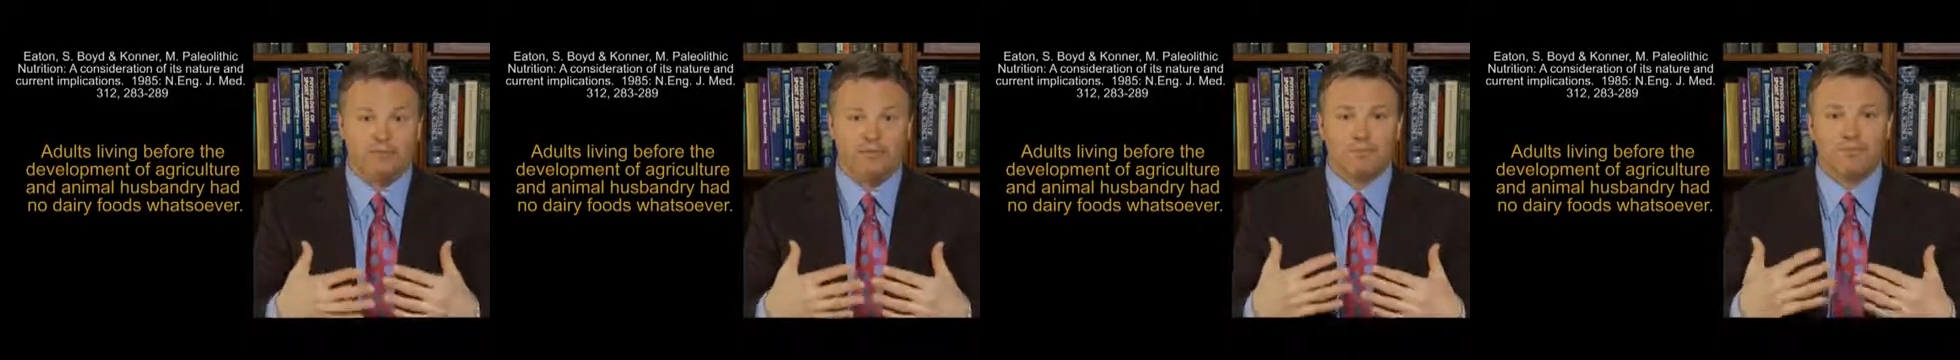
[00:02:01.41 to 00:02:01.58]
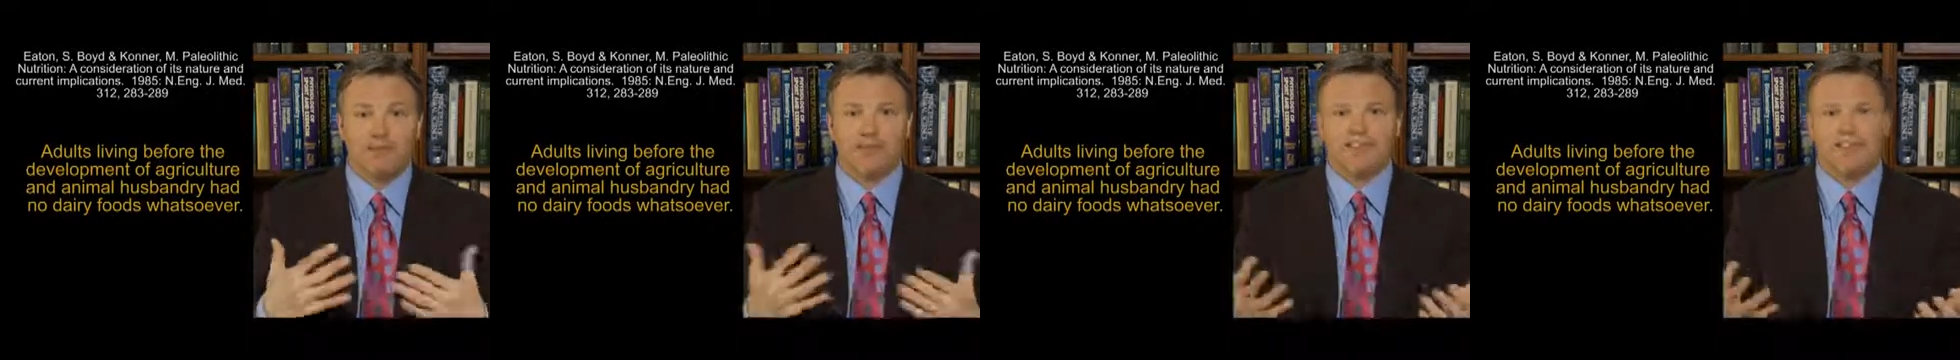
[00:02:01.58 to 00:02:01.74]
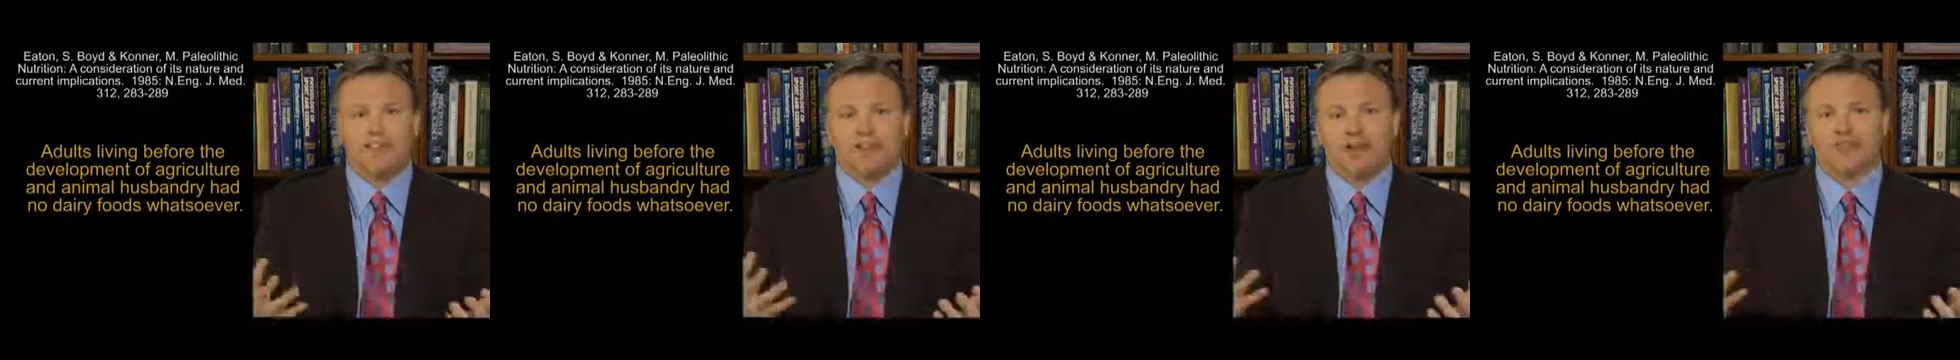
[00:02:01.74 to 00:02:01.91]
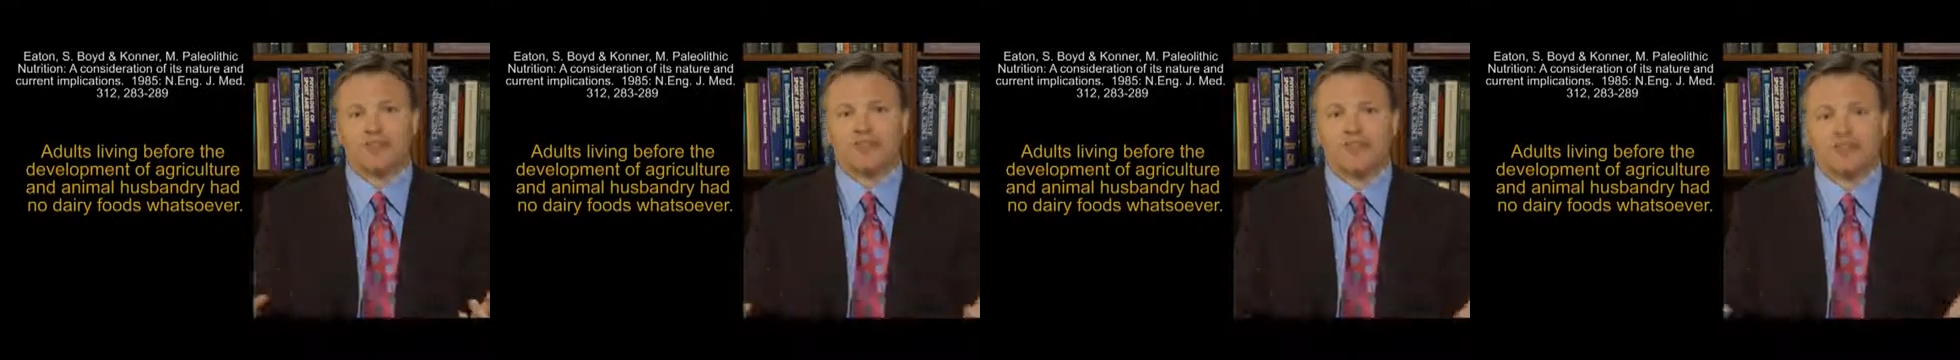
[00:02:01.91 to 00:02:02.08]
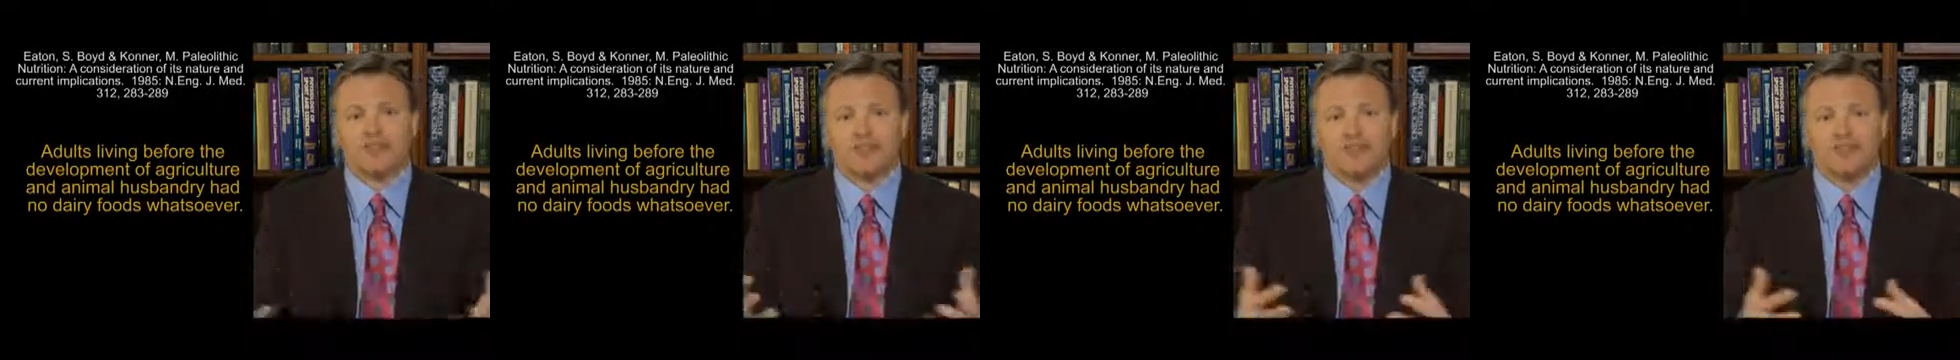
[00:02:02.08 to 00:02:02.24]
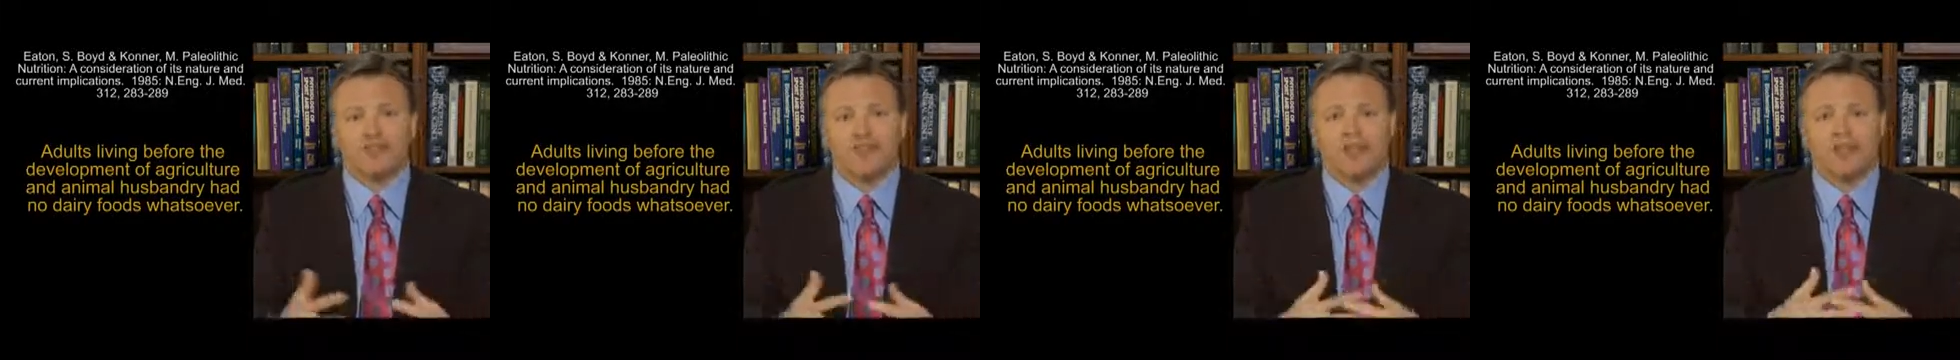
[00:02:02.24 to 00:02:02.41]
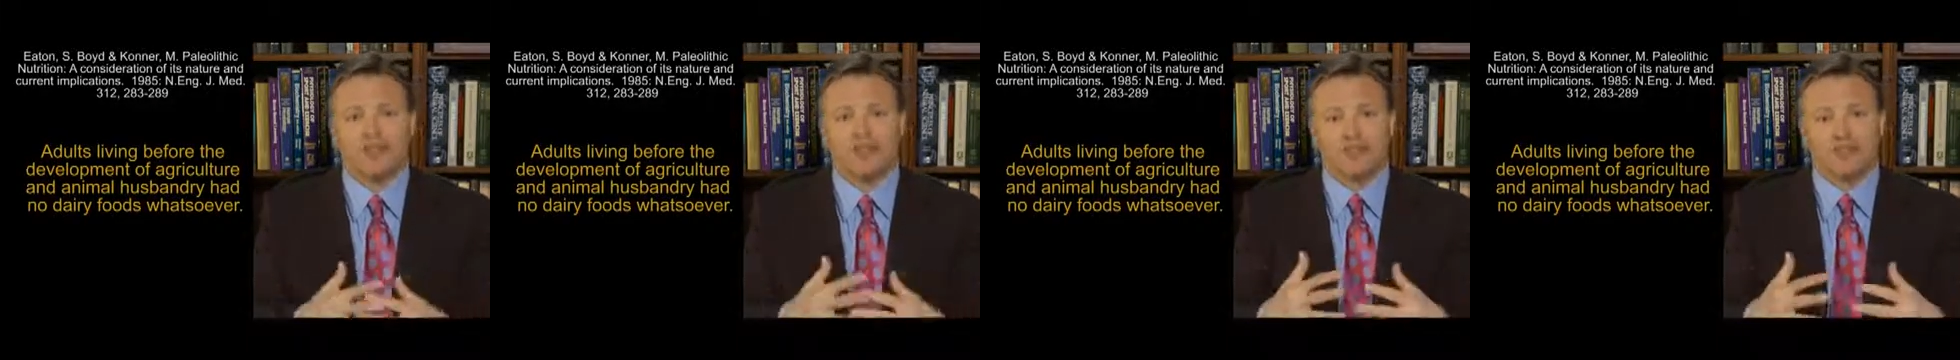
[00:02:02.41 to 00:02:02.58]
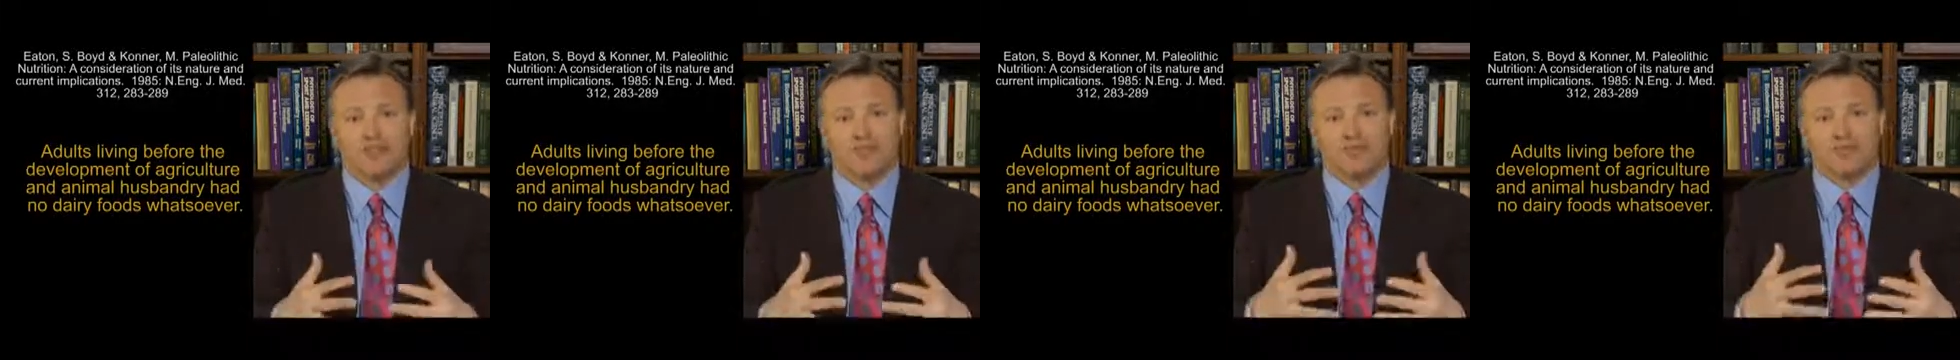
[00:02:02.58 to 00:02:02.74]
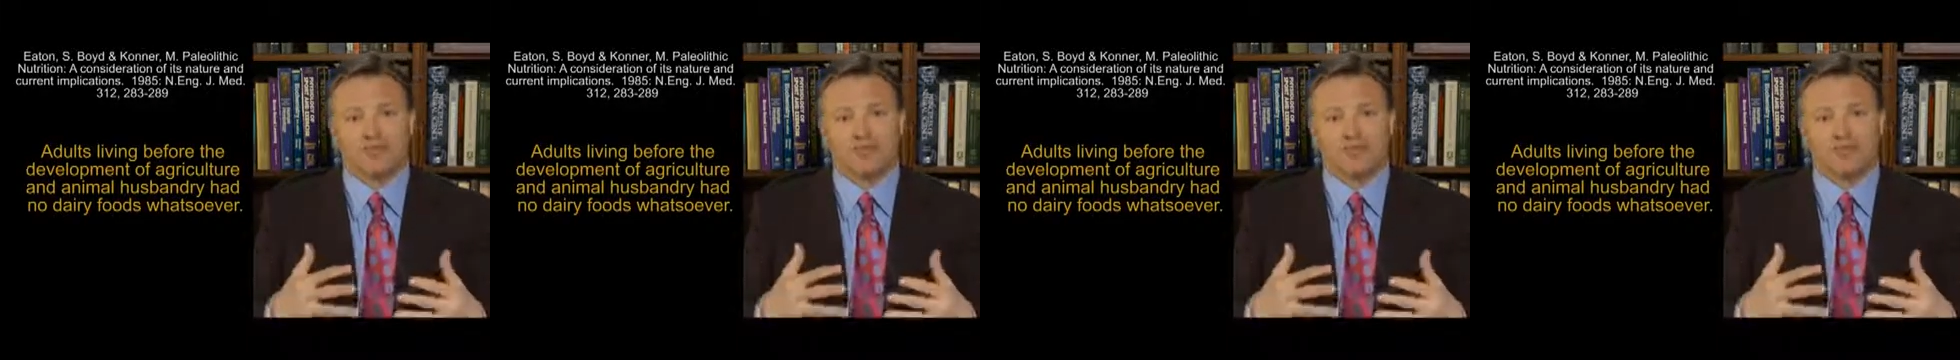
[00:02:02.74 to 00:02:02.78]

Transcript: basically, I'll say set, because